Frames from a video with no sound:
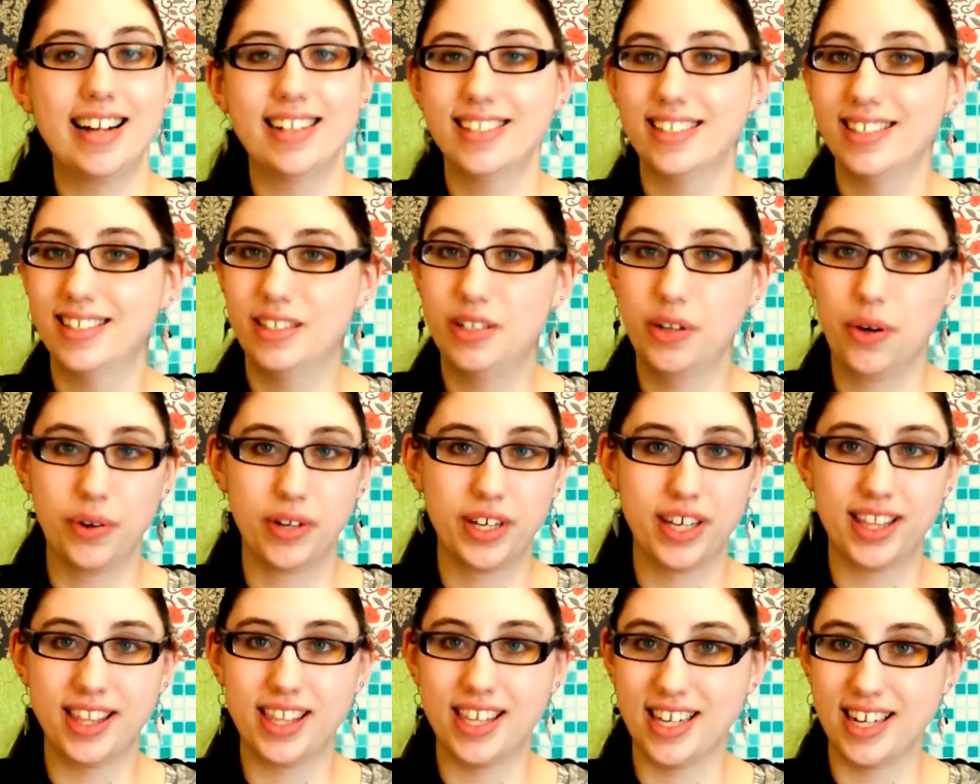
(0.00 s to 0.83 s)
I just
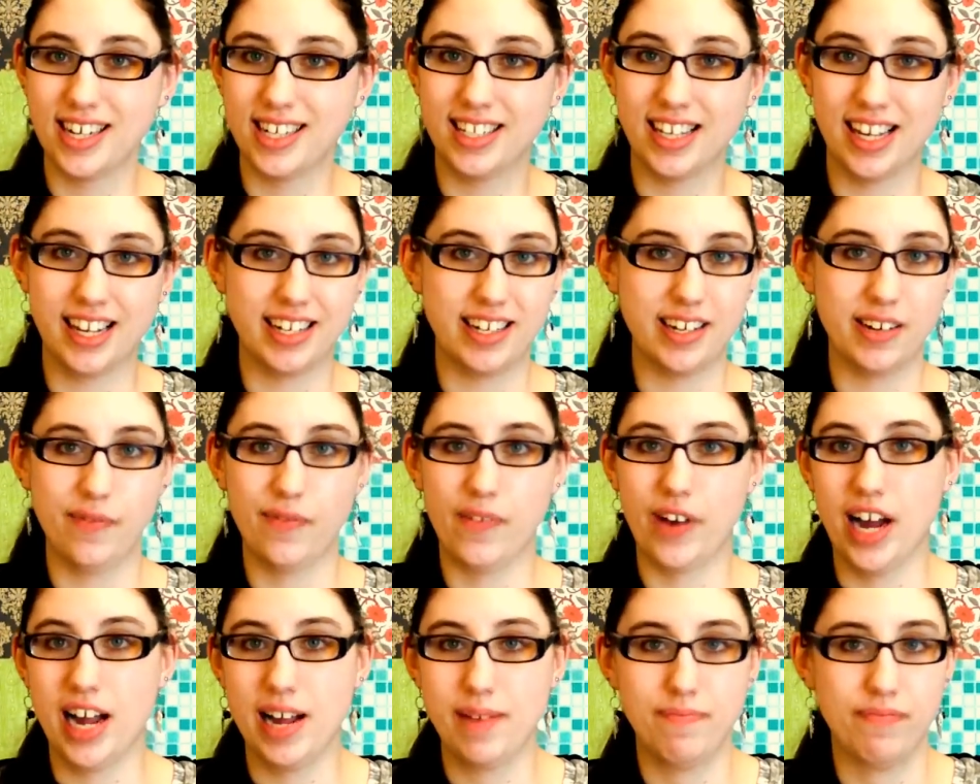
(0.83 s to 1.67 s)
don't get the
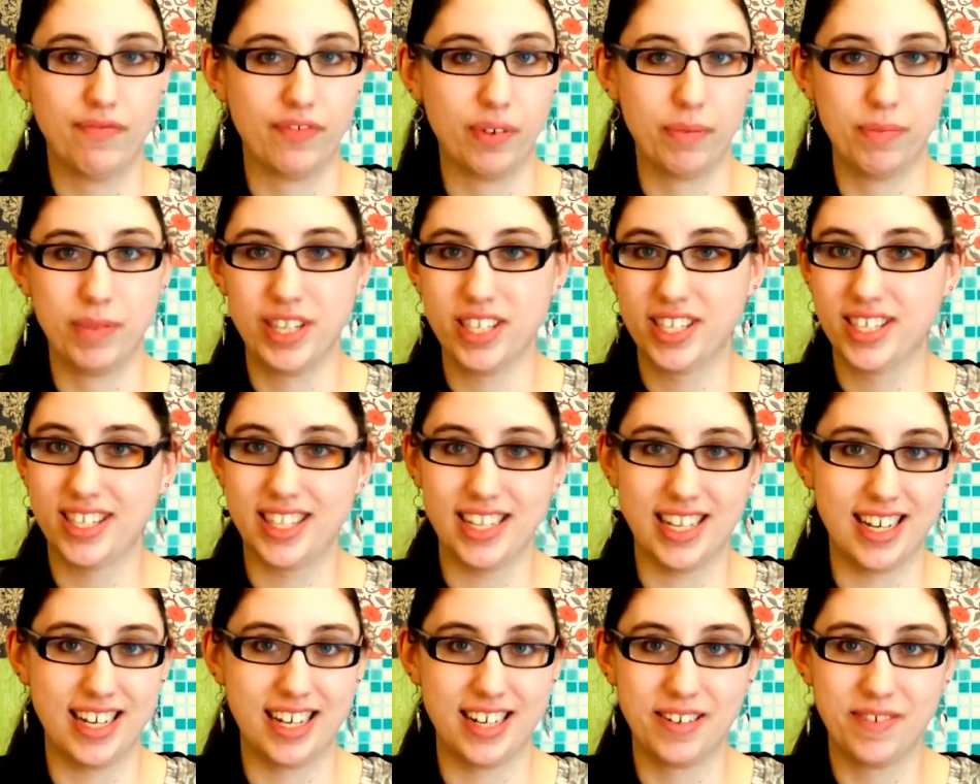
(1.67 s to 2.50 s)
intended vibe from this
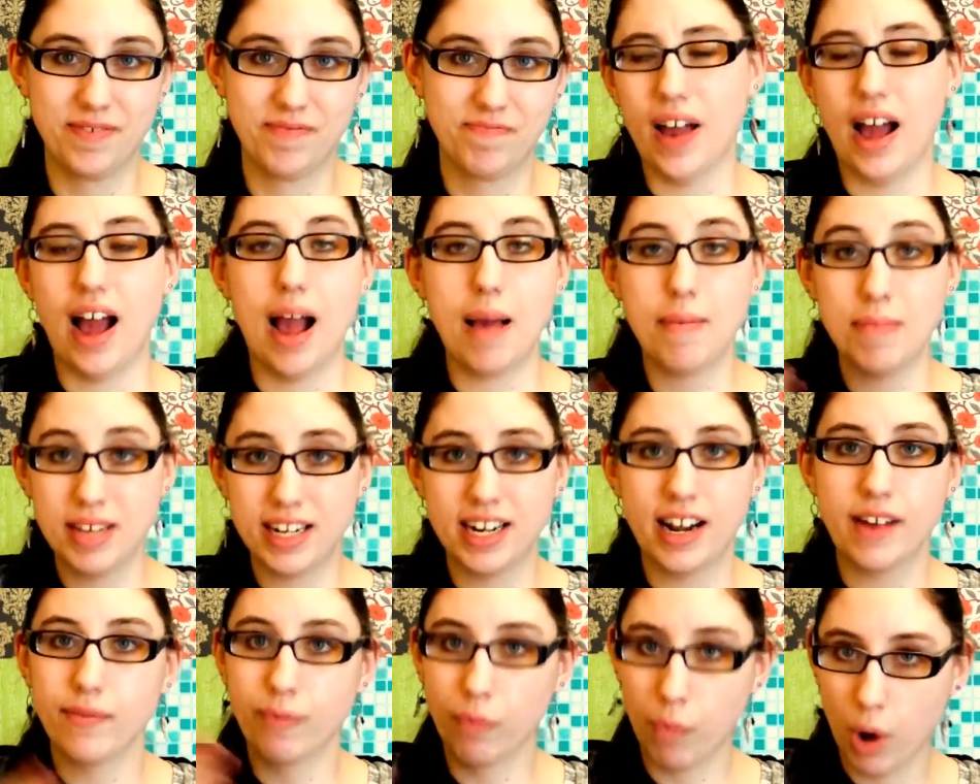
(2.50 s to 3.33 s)
scene. I
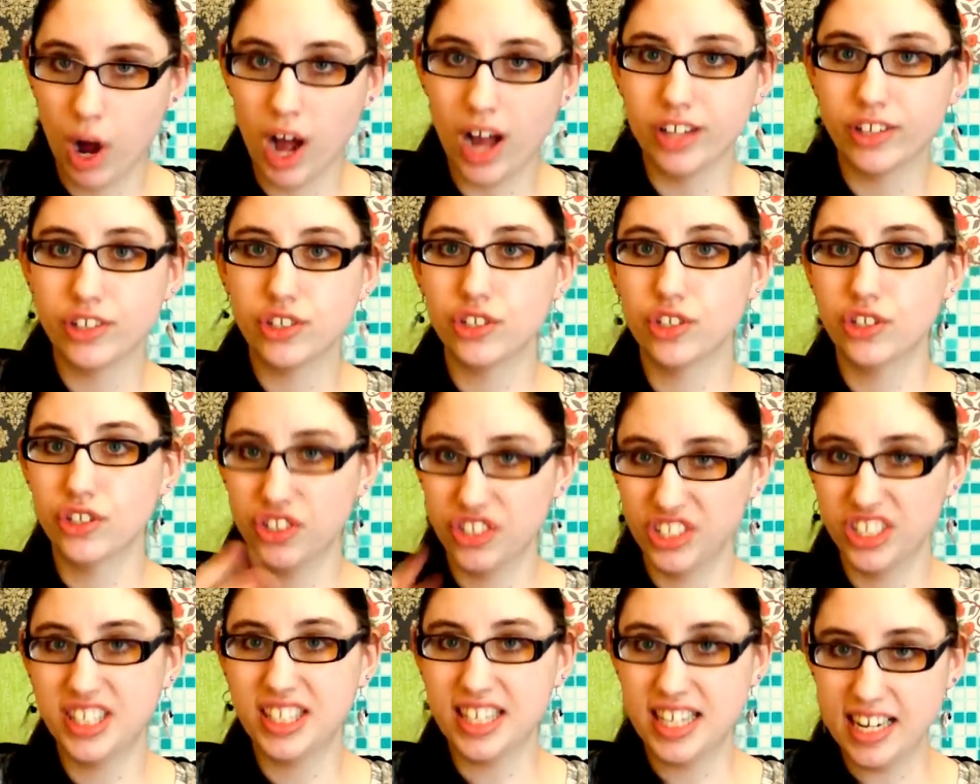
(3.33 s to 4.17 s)
mean, I've
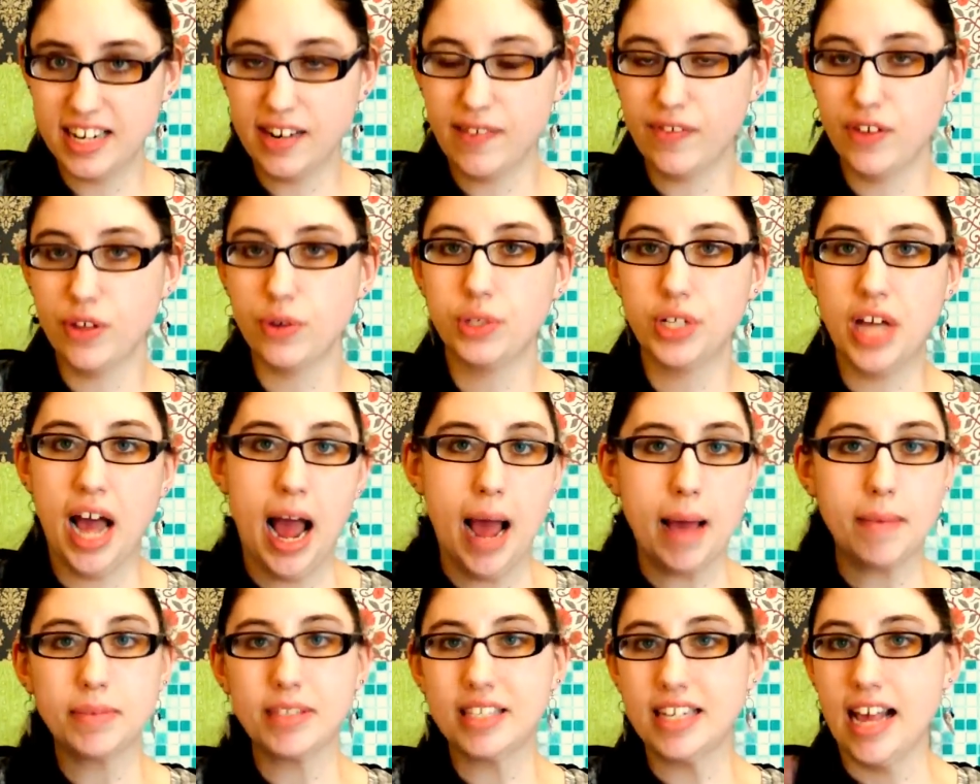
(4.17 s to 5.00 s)
watched the scene a few
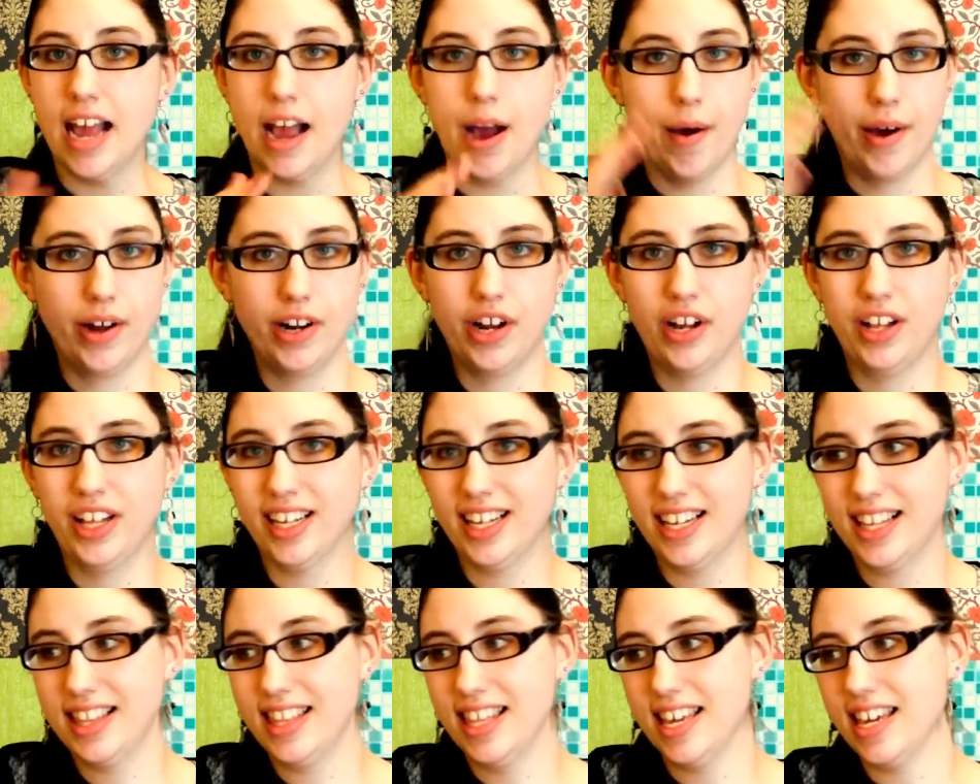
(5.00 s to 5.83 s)
times now, and all
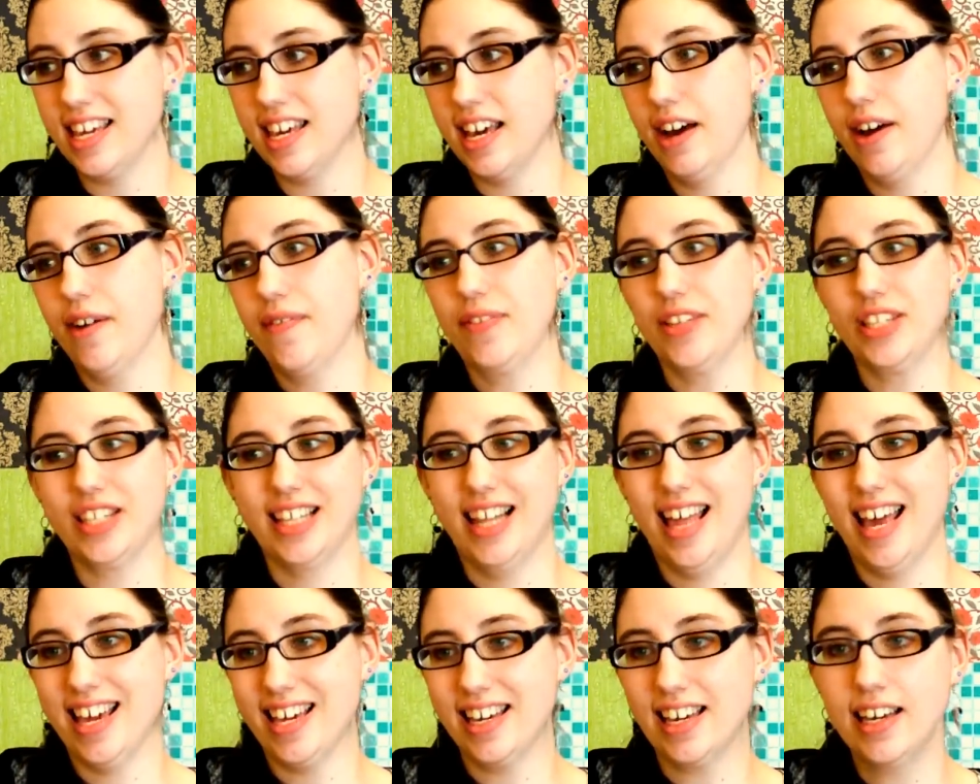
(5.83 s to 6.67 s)
I can think of is,
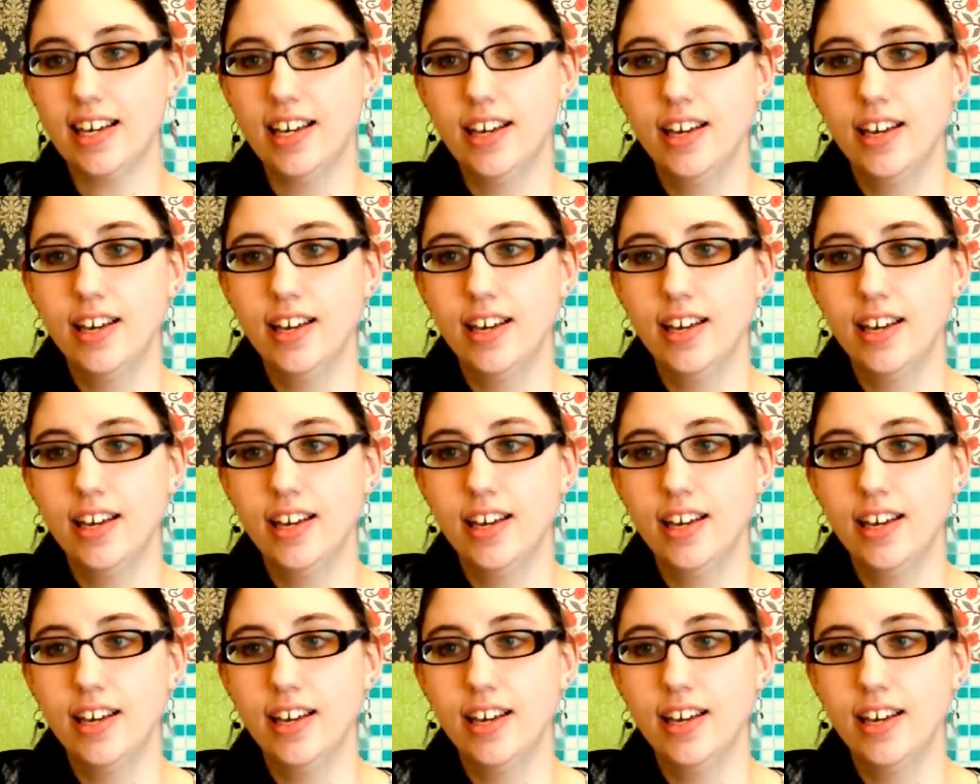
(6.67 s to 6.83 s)
like,